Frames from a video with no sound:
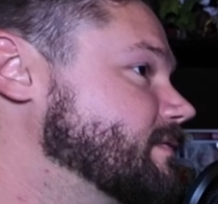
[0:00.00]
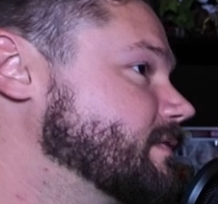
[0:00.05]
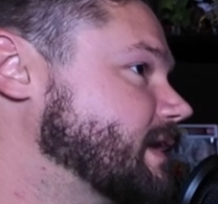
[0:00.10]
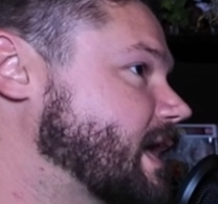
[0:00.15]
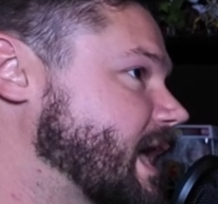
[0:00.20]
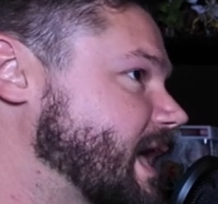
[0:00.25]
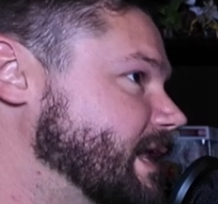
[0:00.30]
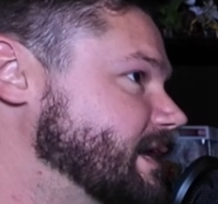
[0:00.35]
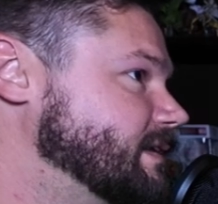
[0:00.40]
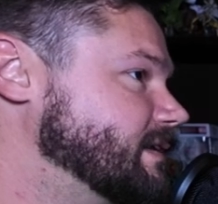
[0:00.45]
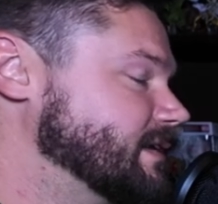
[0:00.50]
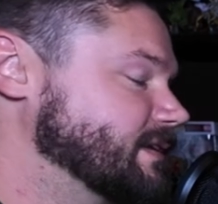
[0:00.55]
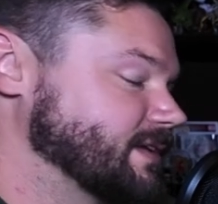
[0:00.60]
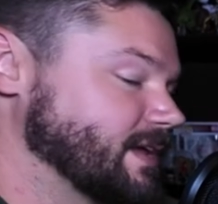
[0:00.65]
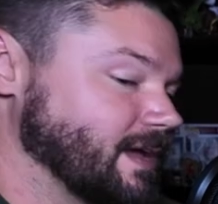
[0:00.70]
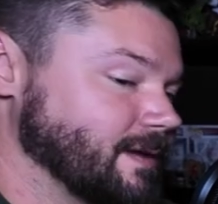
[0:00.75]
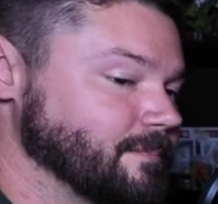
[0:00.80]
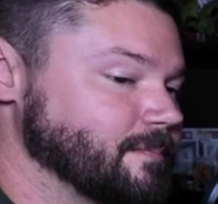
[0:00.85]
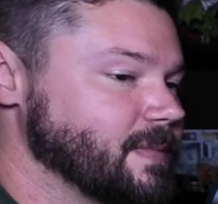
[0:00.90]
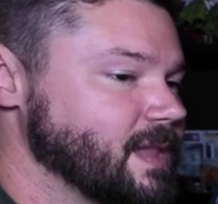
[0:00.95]
even ahead of
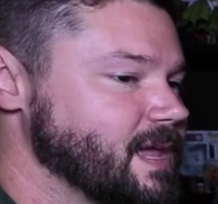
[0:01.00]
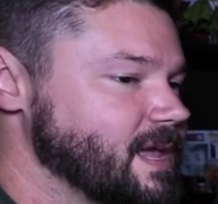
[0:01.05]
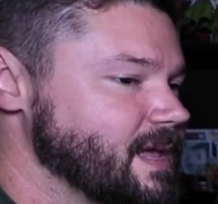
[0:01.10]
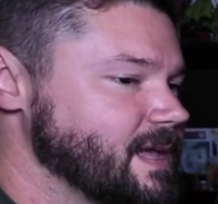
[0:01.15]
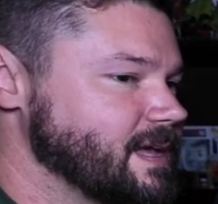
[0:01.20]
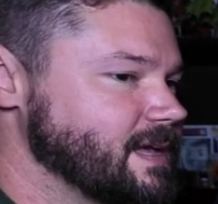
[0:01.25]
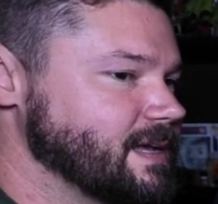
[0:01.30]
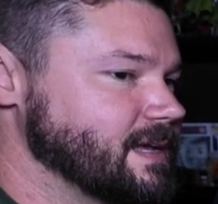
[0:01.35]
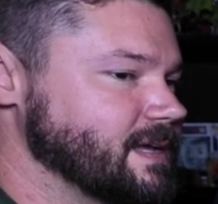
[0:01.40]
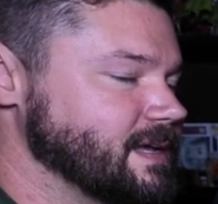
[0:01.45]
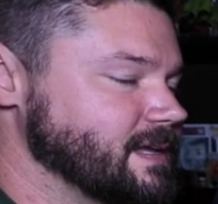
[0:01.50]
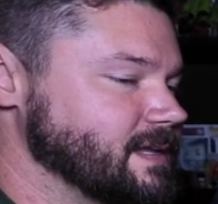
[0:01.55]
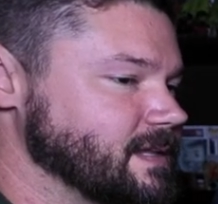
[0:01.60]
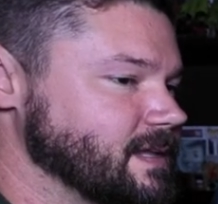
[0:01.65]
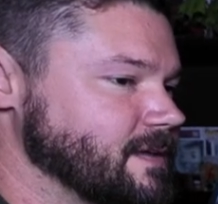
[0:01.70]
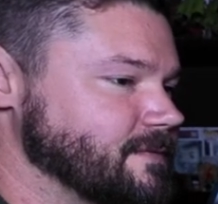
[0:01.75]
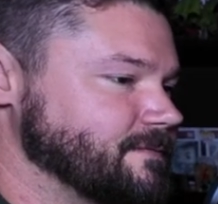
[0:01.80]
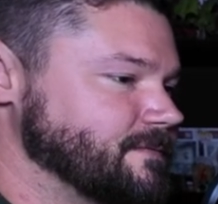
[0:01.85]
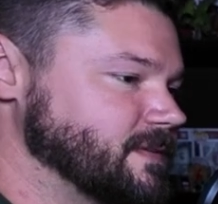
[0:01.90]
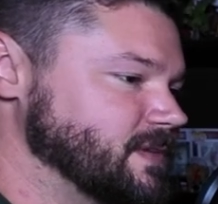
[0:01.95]
time,
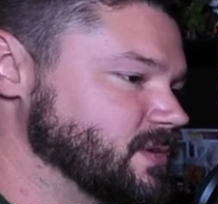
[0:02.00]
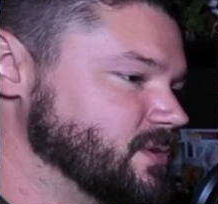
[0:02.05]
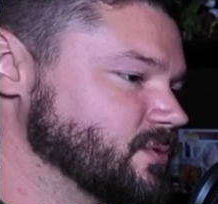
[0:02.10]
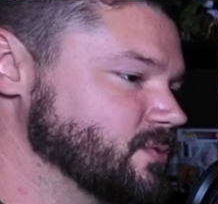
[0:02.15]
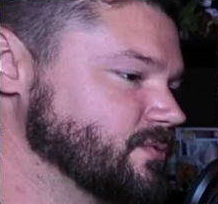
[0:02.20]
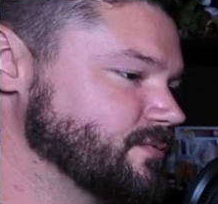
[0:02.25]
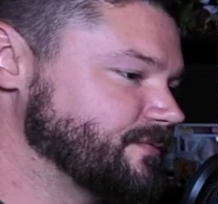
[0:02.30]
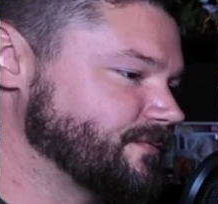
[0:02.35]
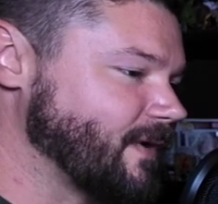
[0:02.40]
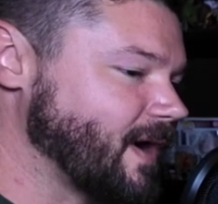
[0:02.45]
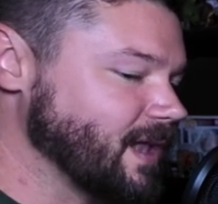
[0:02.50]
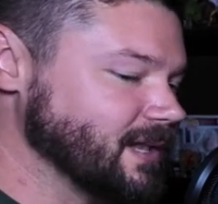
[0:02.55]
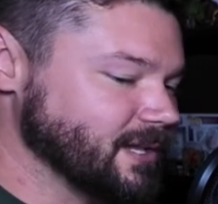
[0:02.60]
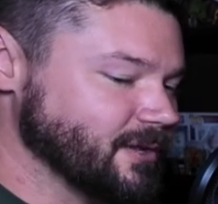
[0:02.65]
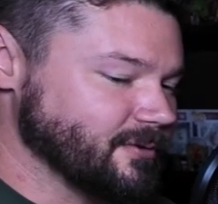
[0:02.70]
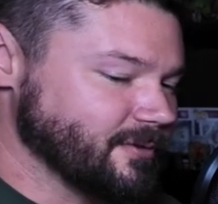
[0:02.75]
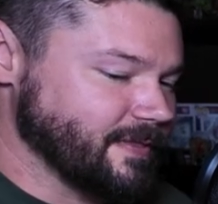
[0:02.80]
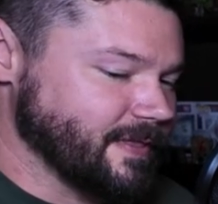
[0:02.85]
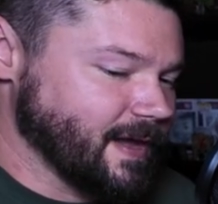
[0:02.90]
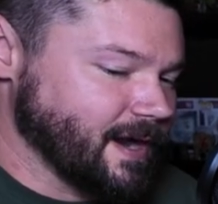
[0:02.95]
if you
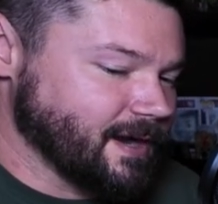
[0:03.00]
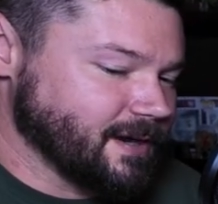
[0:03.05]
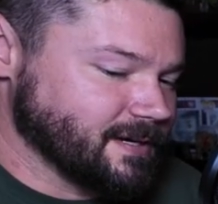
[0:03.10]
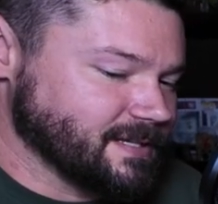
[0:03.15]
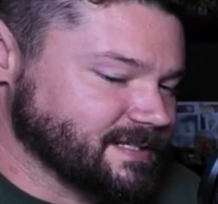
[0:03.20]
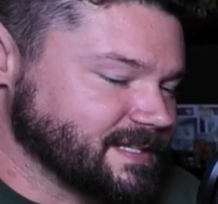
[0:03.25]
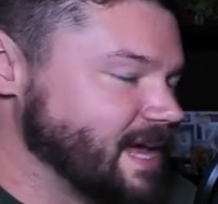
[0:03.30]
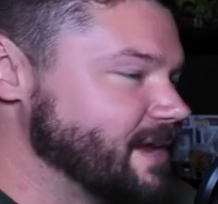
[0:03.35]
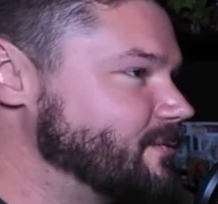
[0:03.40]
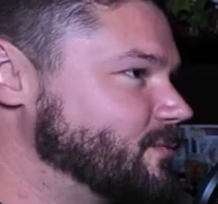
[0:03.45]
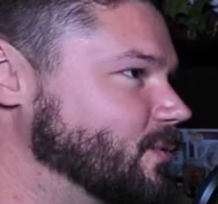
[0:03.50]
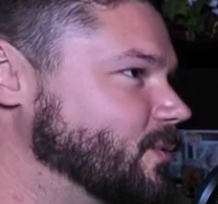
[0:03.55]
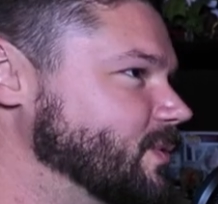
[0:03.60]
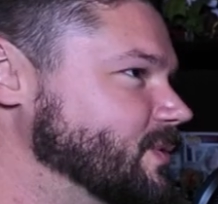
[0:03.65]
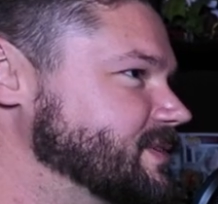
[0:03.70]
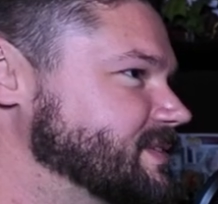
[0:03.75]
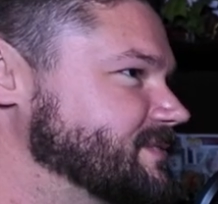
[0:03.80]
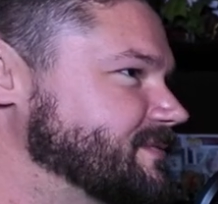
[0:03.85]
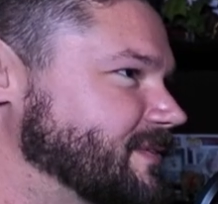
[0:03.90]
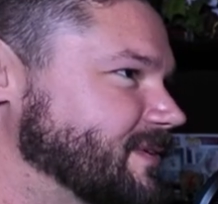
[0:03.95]
follow their set
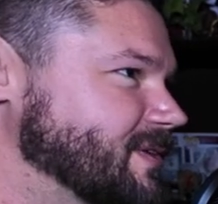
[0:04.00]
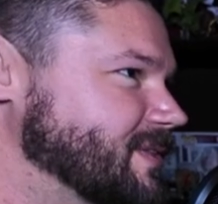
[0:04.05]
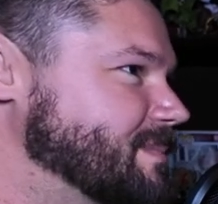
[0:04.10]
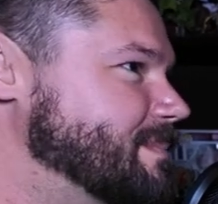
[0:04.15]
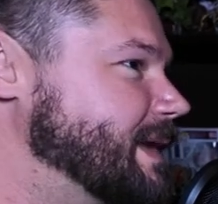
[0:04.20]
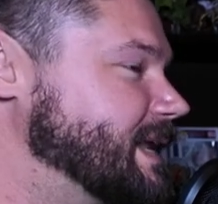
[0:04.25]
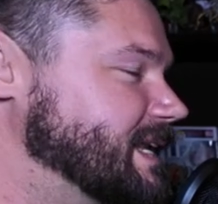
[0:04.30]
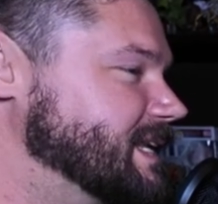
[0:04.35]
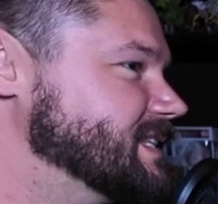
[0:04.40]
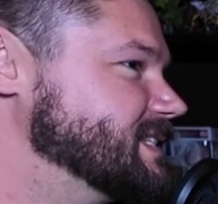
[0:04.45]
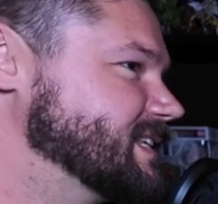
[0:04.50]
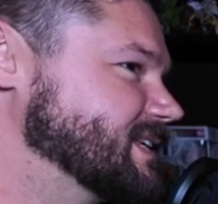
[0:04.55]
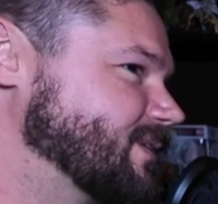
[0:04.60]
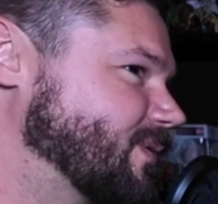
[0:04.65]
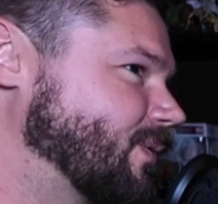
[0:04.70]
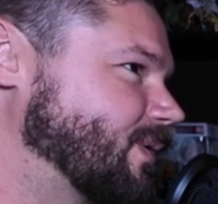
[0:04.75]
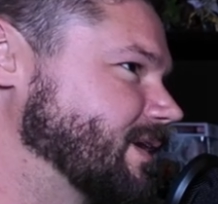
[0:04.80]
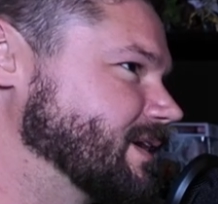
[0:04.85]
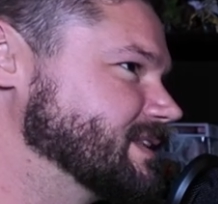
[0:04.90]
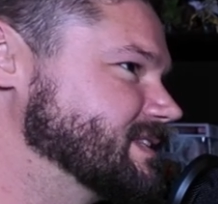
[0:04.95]
rules for the minions and
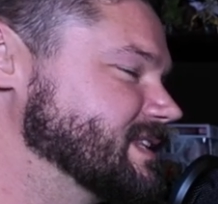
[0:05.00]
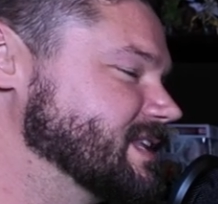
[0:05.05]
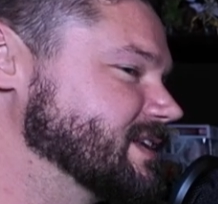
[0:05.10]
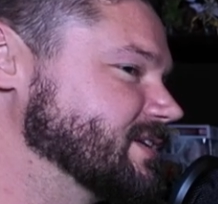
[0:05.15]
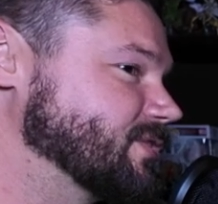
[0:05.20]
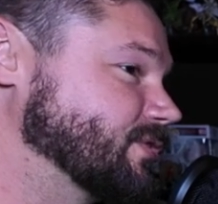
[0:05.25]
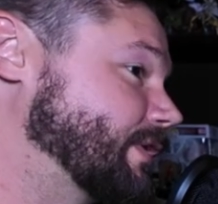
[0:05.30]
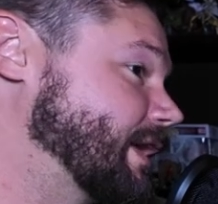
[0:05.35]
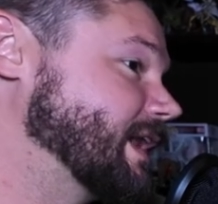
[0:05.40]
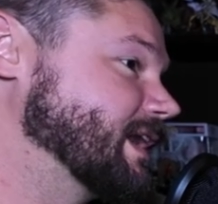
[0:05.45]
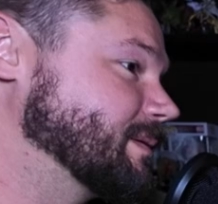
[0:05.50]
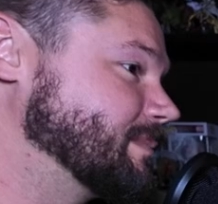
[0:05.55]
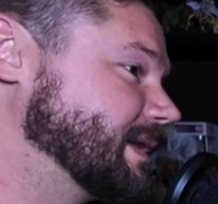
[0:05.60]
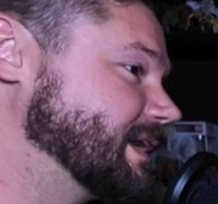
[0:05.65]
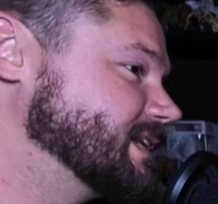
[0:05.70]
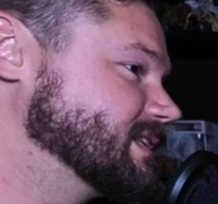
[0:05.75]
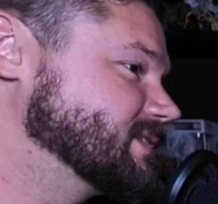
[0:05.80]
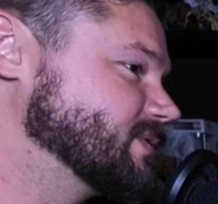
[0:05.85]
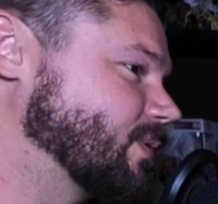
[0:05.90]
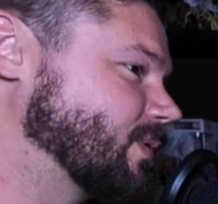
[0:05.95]
hordes, then creating
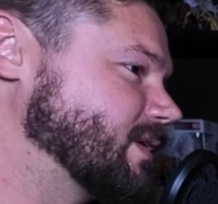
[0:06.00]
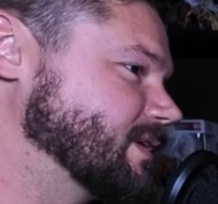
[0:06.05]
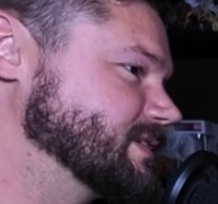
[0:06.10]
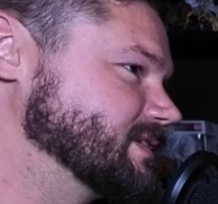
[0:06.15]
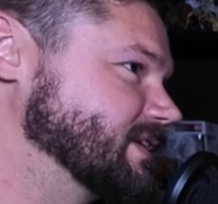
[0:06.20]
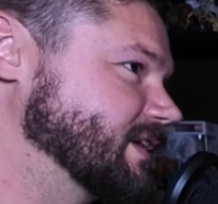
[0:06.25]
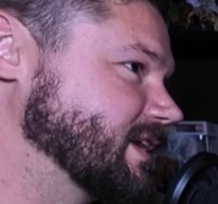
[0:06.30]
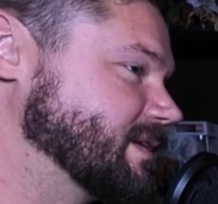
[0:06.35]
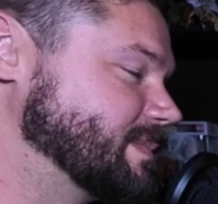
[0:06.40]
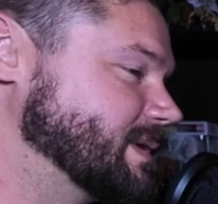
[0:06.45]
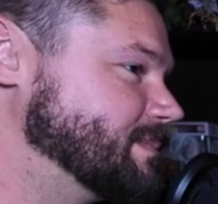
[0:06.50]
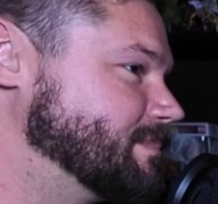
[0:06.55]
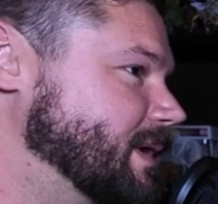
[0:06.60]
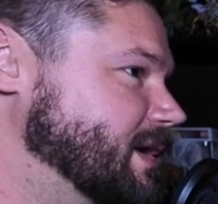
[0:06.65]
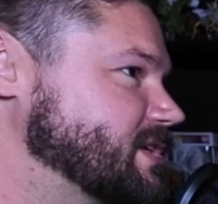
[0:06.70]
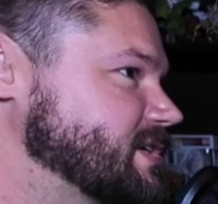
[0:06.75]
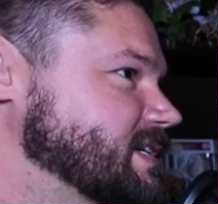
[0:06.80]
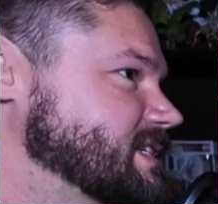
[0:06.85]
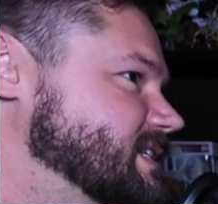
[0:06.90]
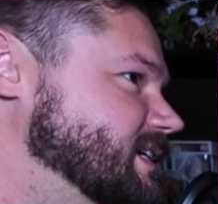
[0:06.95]
minions and hordes are going to be
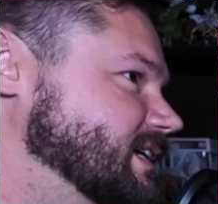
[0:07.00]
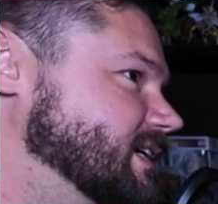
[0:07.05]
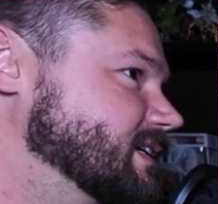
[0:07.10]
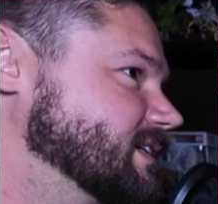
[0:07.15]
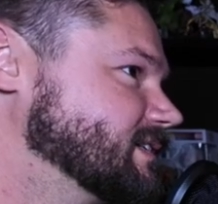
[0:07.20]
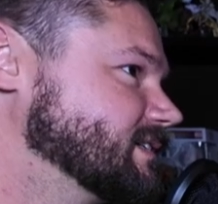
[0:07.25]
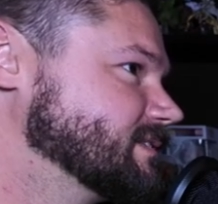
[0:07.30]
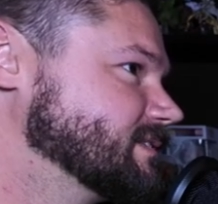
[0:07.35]
much easier.